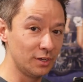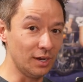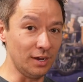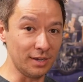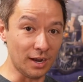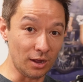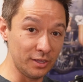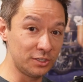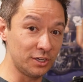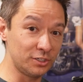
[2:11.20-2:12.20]
I'll
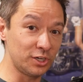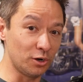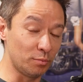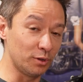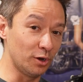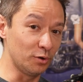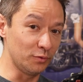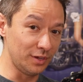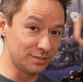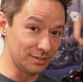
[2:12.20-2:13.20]
link to his channel below.
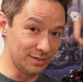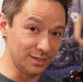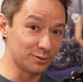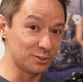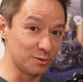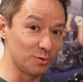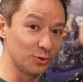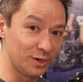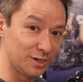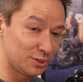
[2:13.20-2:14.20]
It's an interesting
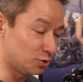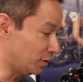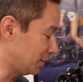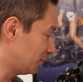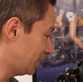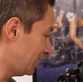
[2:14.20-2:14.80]
build that he's doing,